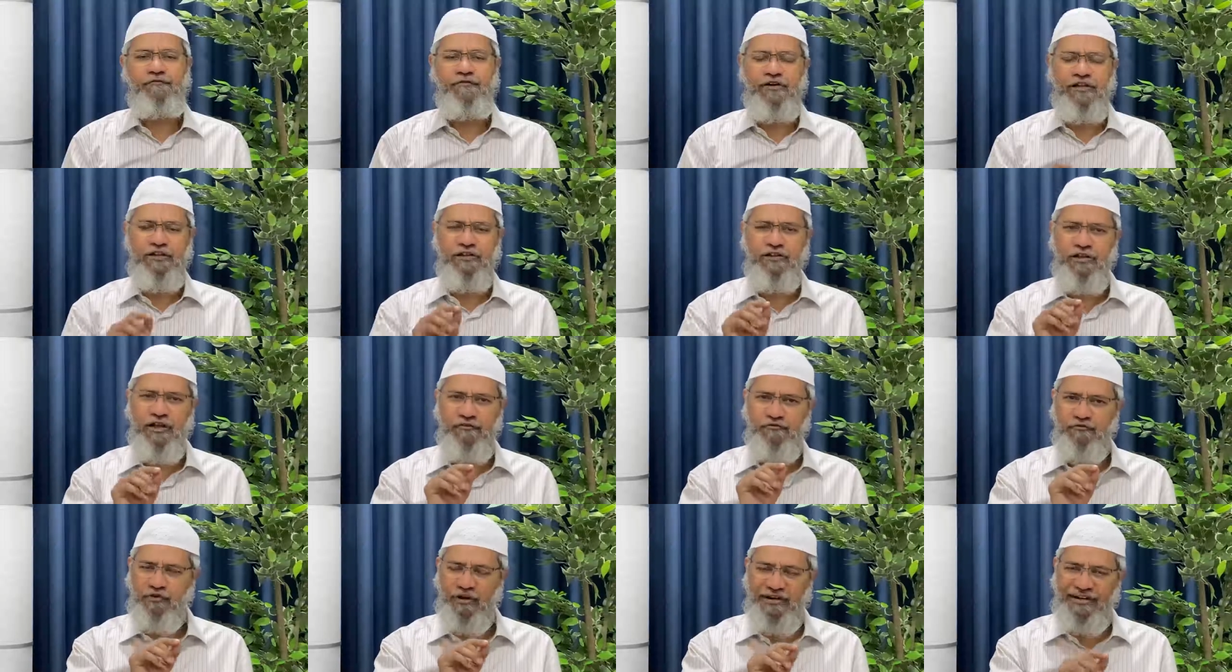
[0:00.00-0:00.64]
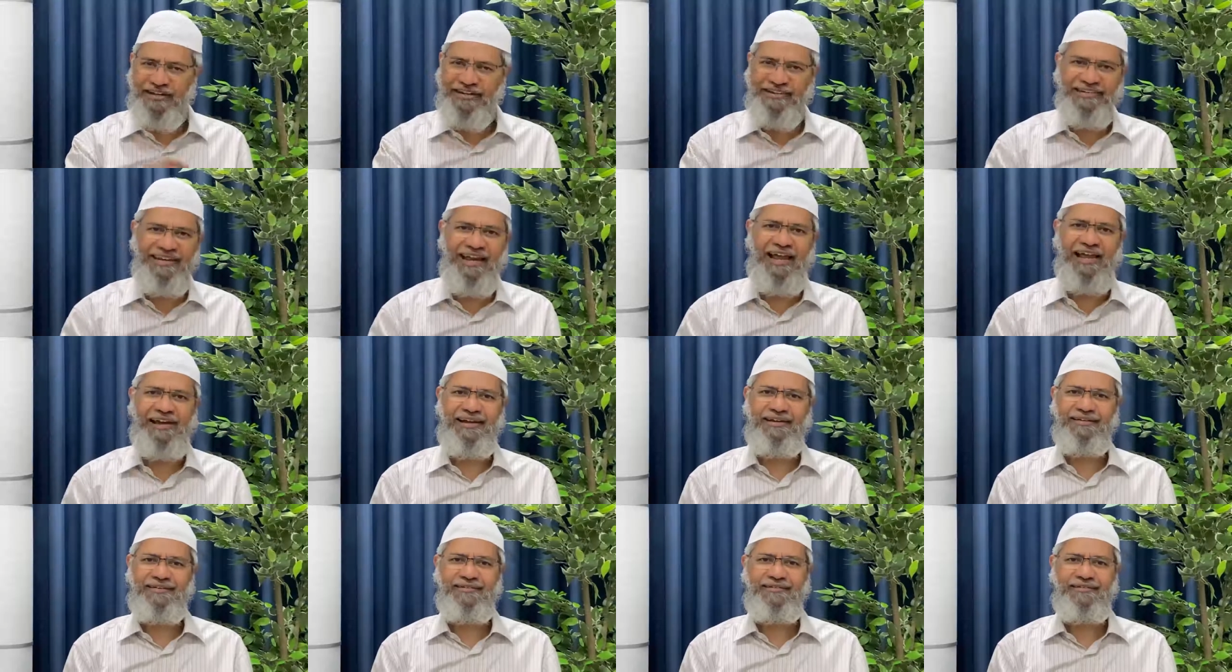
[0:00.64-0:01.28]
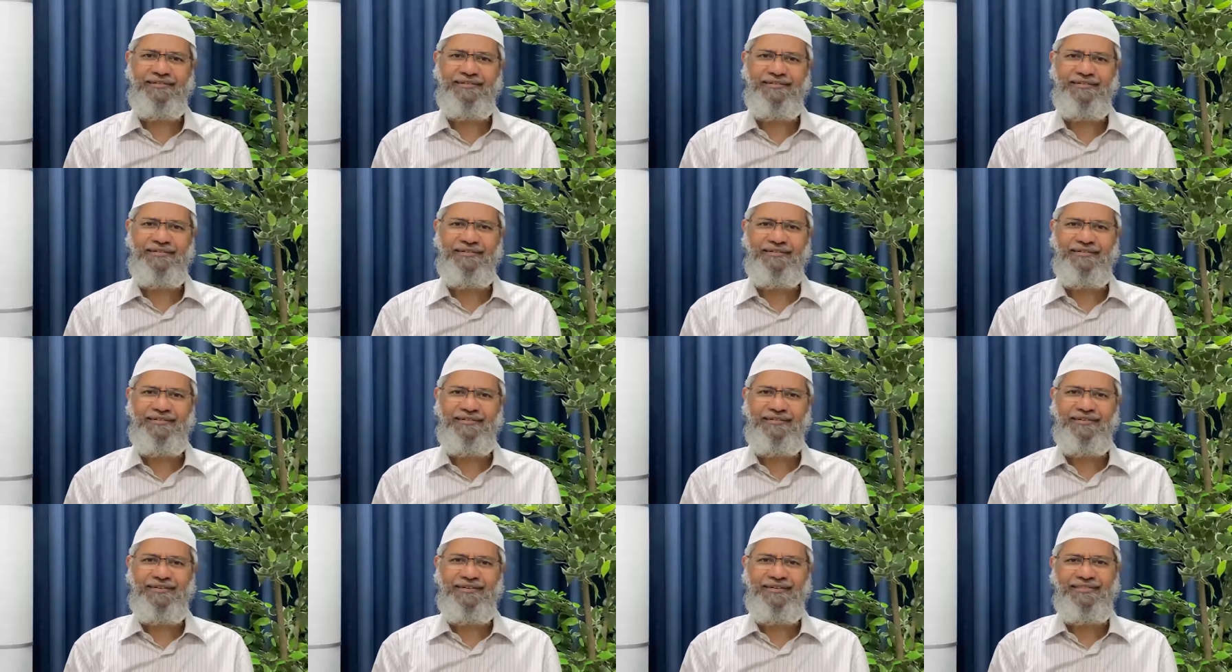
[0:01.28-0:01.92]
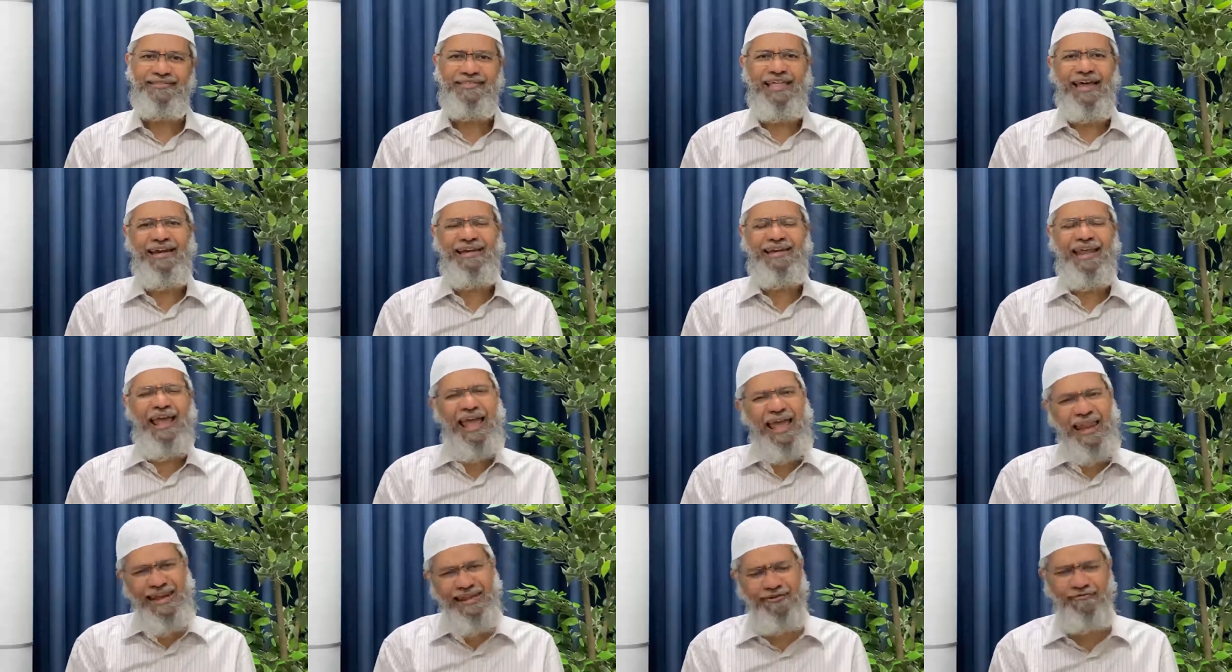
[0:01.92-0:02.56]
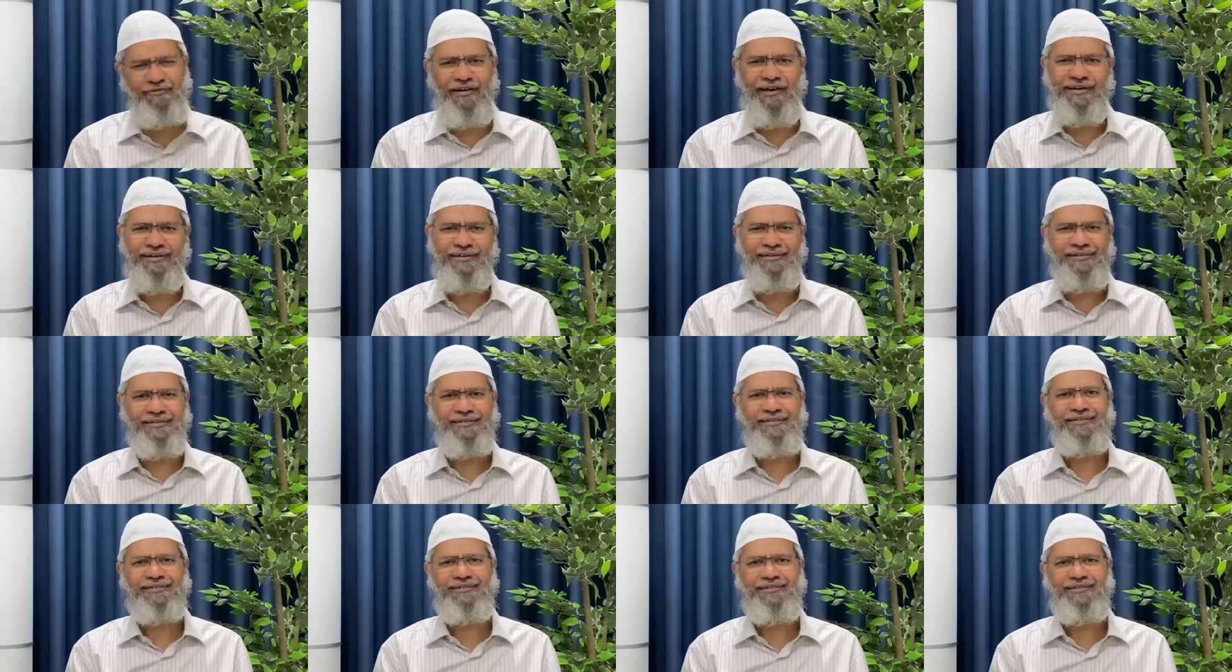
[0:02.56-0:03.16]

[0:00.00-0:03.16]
Firstly, you have to understand that anyone